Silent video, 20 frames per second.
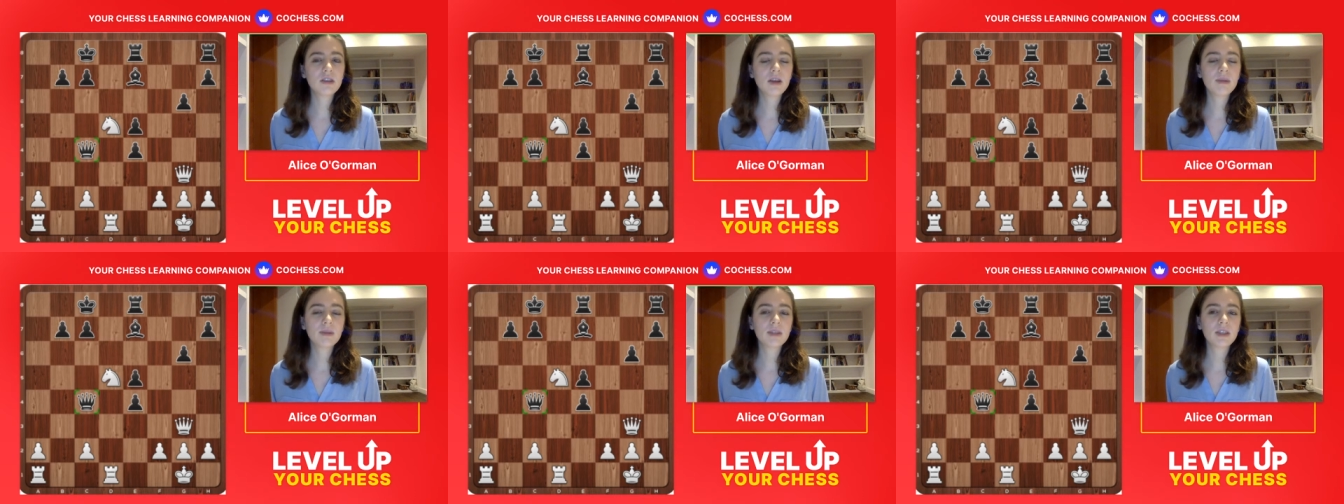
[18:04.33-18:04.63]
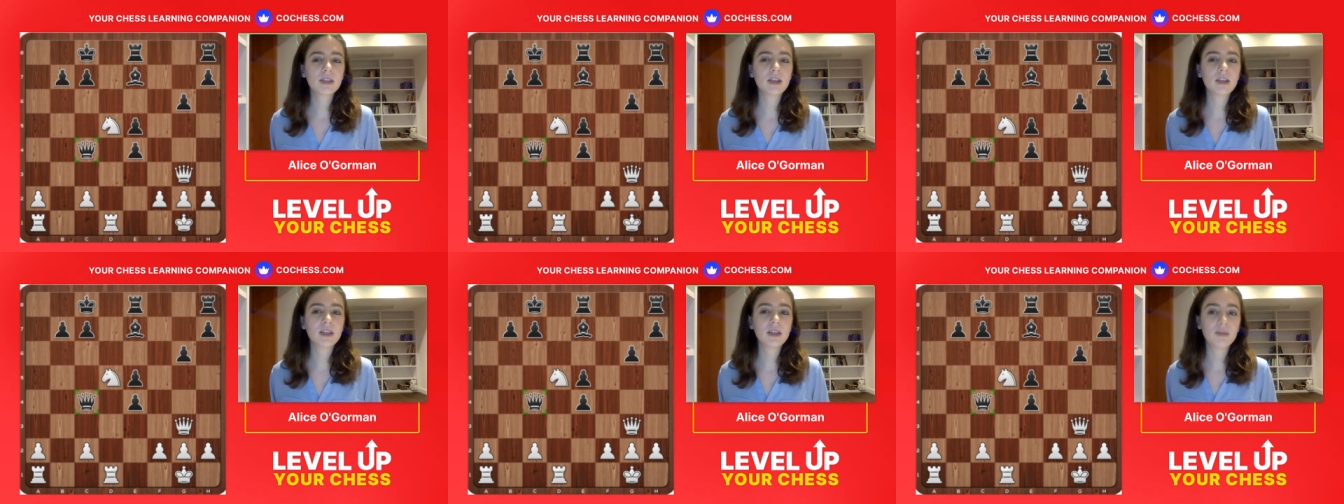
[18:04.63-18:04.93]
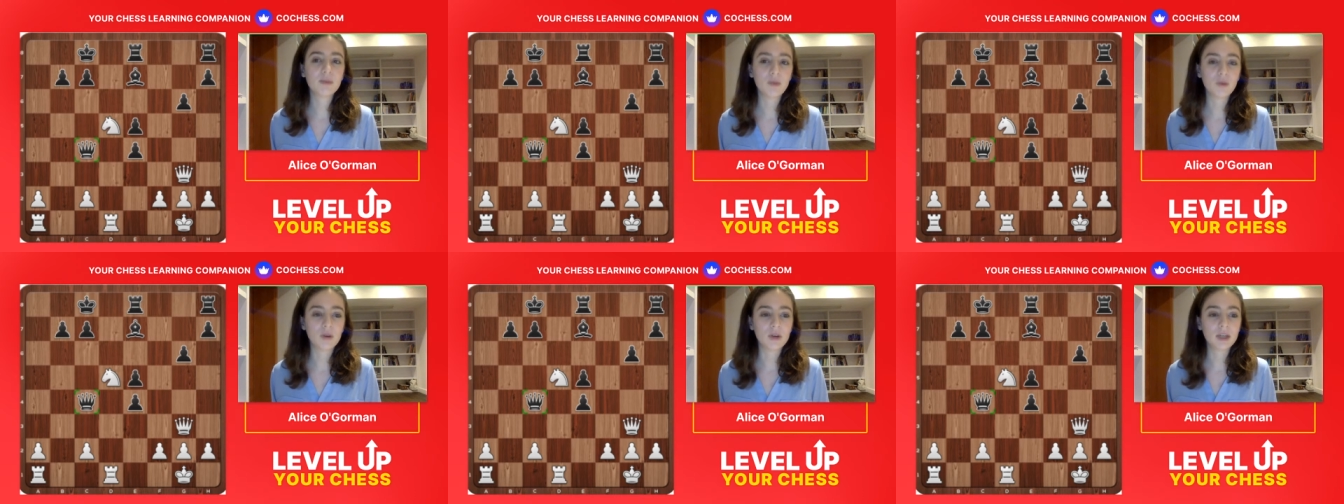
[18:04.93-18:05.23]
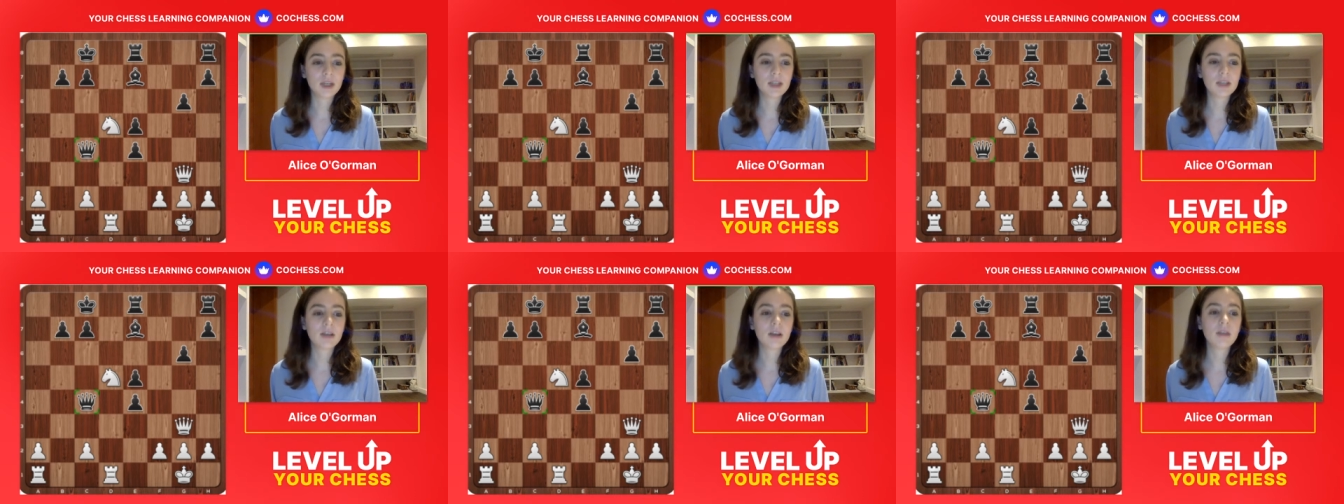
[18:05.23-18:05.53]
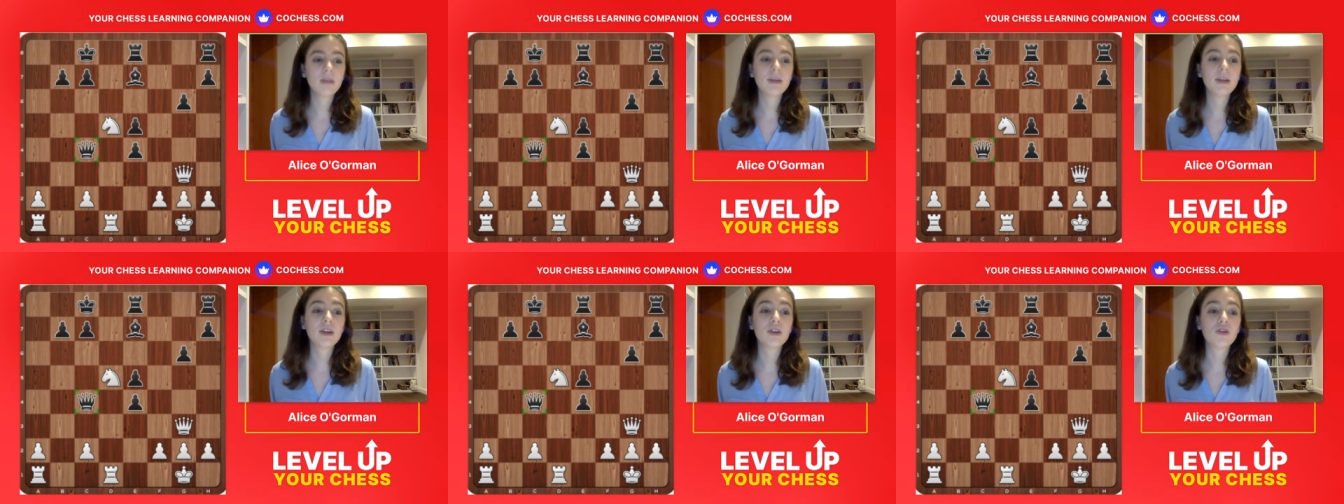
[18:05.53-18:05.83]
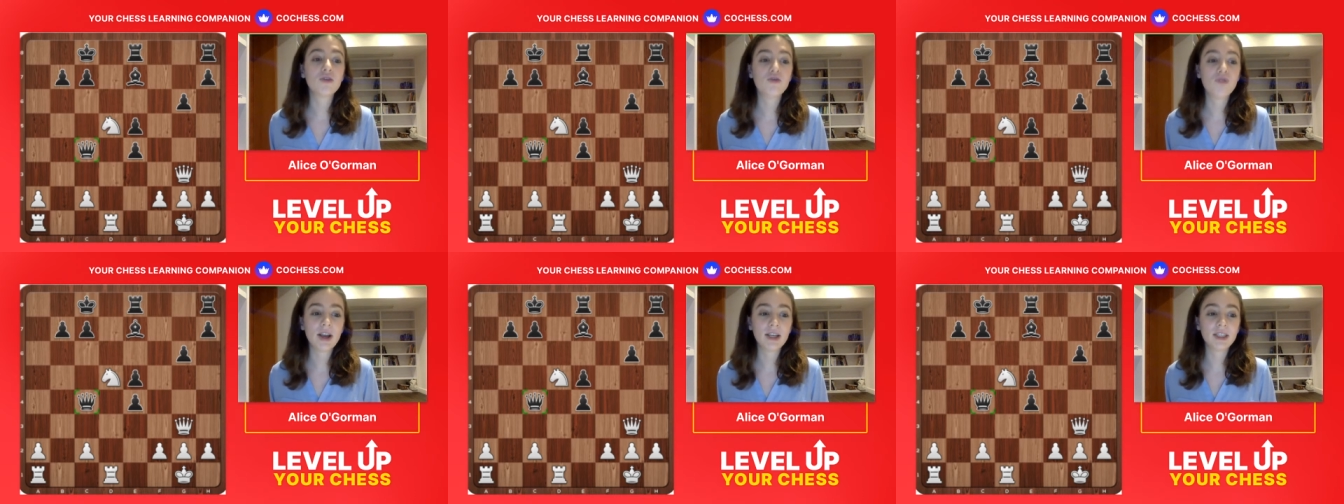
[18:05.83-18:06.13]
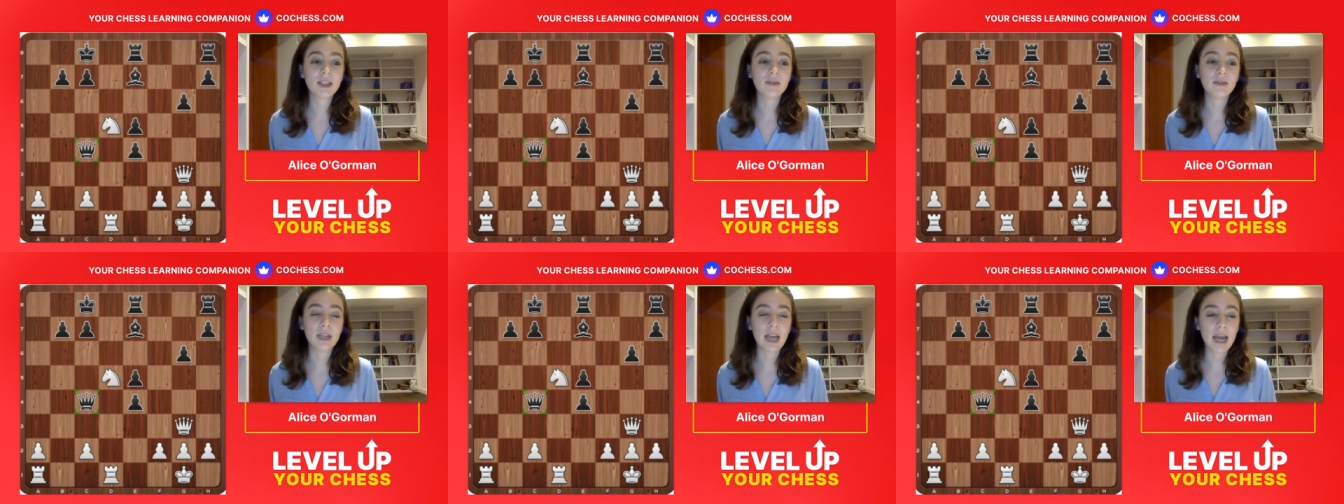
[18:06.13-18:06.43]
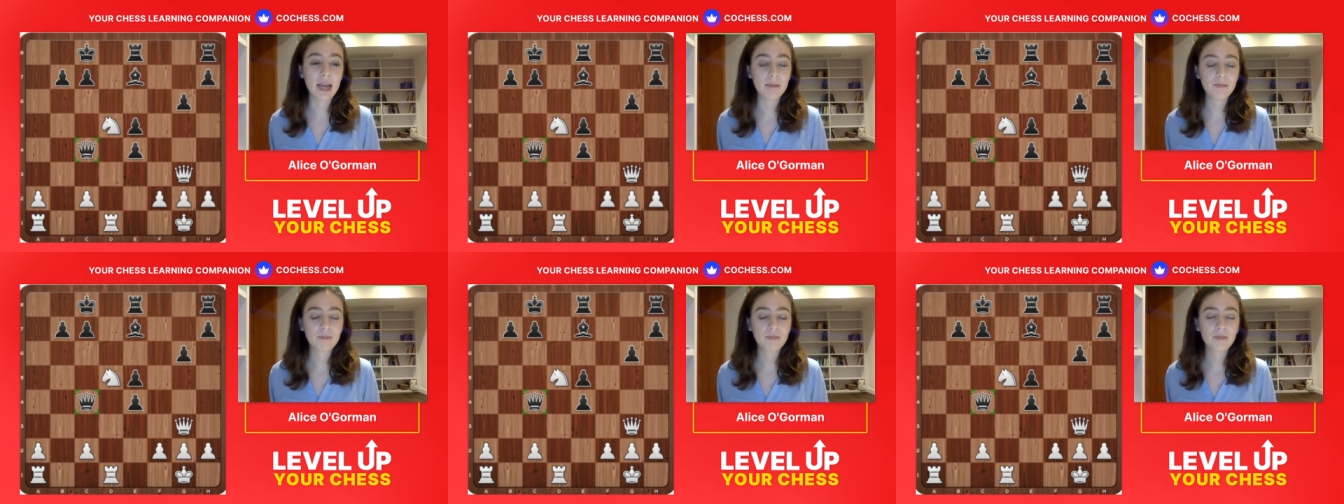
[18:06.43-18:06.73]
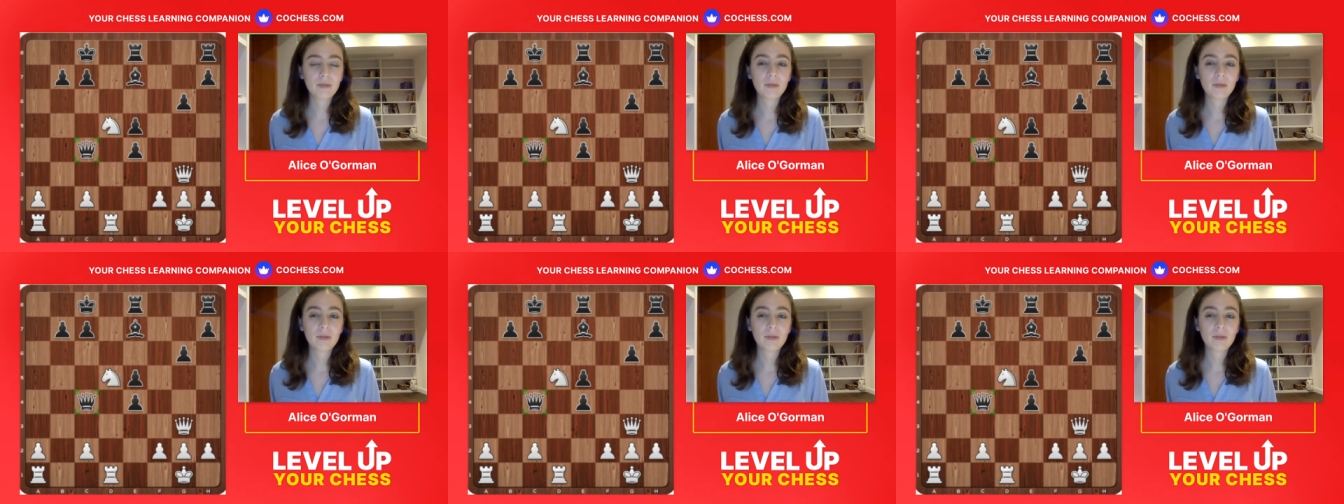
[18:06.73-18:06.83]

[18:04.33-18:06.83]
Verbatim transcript: on the opposite side of the board is going to be an aggressive game.